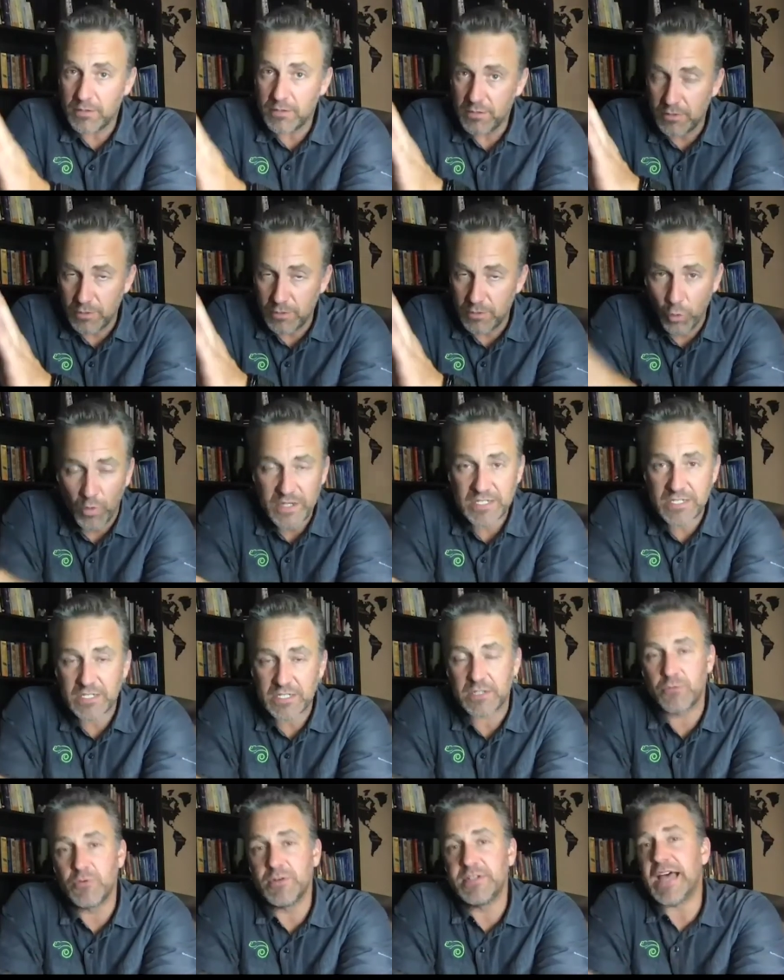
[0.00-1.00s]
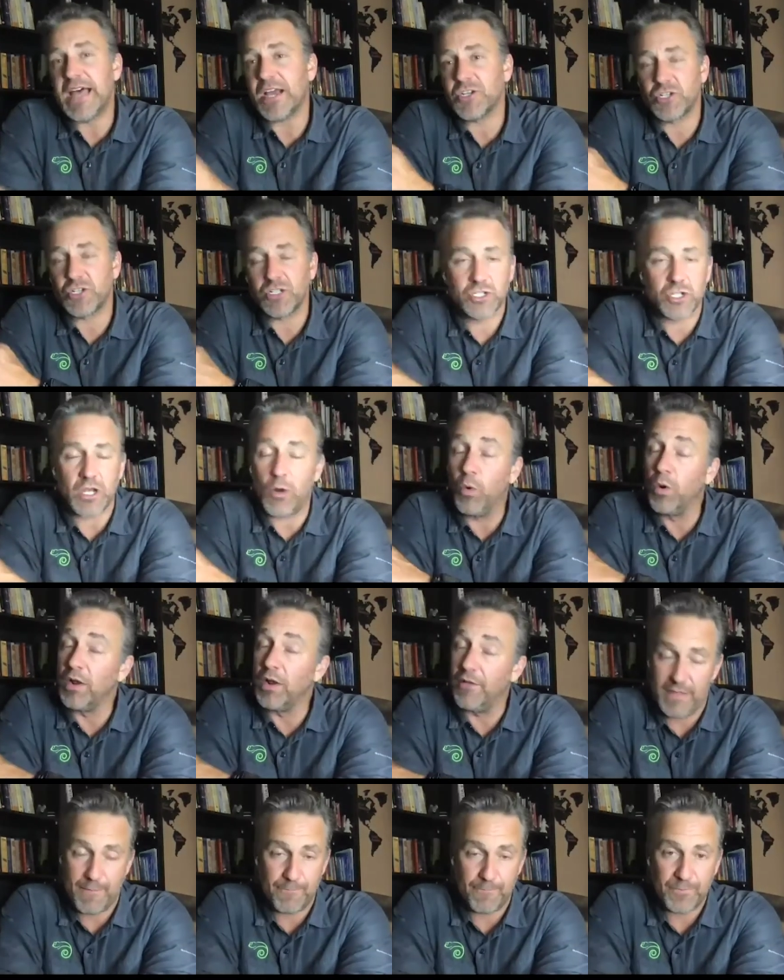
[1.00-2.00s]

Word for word: noise reductions, all of them.